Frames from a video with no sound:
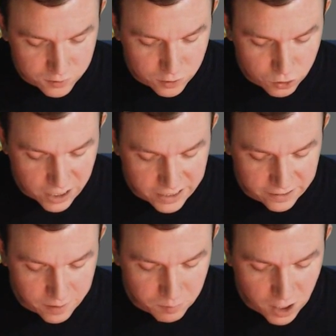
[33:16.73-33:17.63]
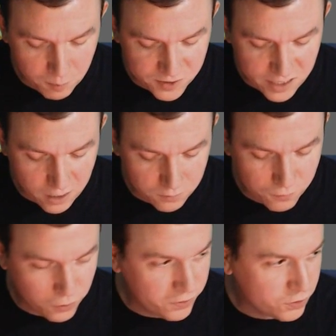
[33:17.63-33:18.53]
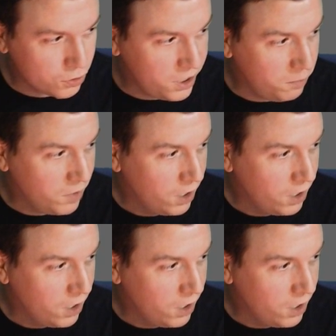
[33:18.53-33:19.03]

to try to get them upscaled for the stream.